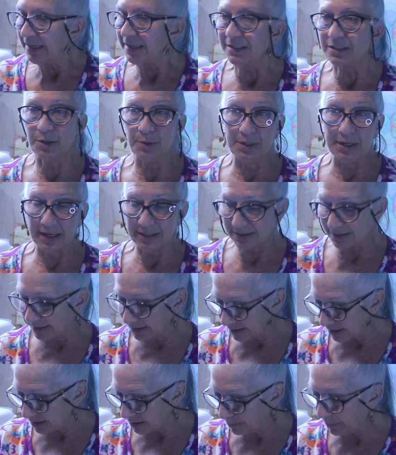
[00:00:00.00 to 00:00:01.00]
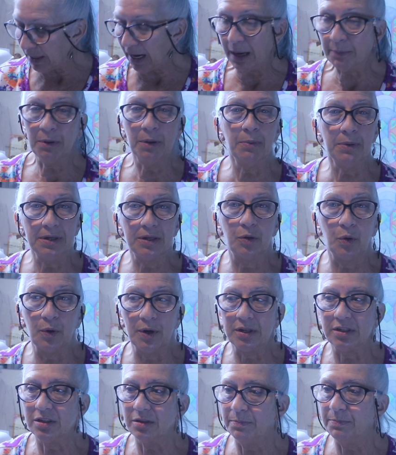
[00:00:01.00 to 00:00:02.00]
So yes, this is probably
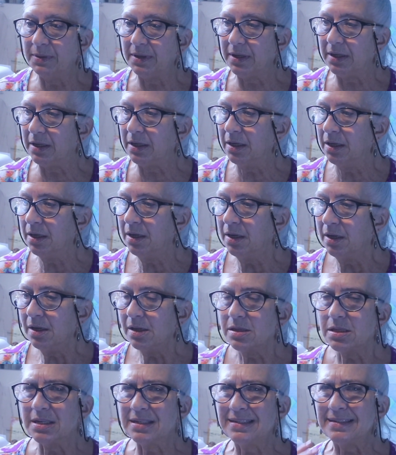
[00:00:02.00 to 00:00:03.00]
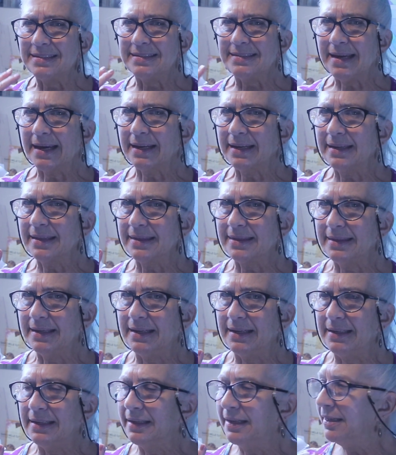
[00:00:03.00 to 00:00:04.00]
going to be the second
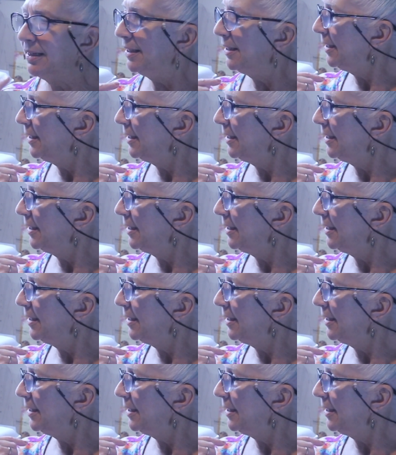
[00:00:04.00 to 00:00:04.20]
thing